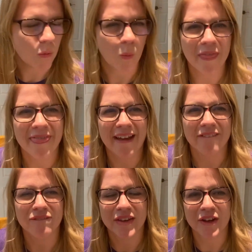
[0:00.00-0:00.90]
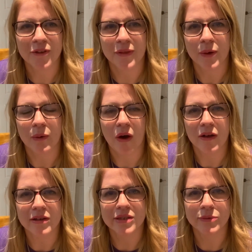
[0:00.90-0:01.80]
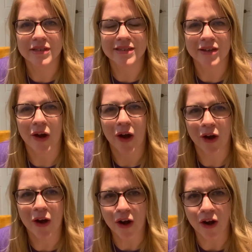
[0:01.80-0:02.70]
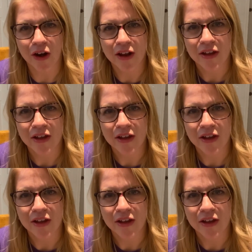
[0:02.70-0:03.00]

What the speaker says: what that fear though also did to her.